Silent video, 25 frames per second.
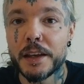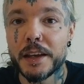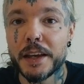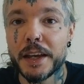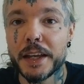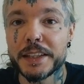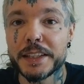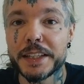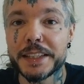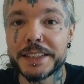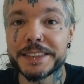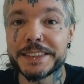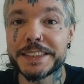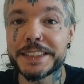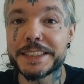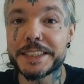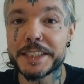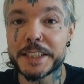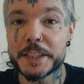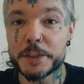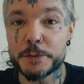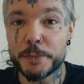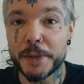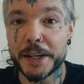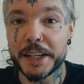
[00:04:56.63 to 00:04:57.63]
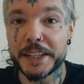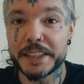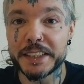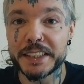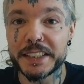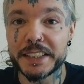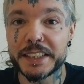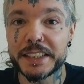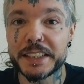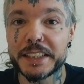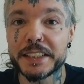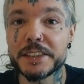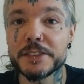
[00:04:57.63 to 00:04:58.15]
And then this is
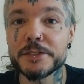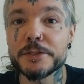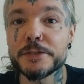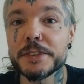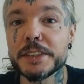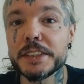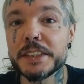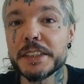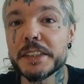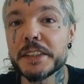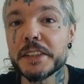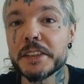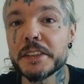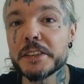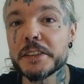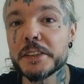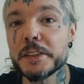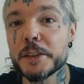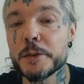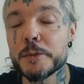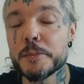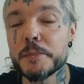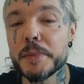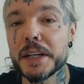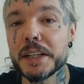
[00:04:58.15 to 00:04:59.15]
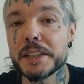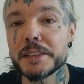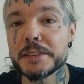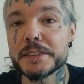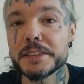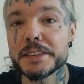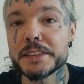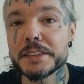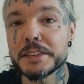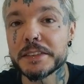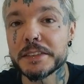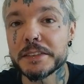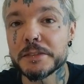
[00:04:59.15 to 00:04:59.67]
my little video
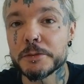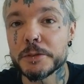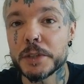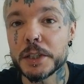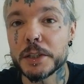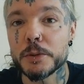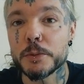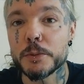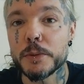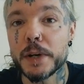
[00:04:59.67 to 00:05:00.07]
about, well,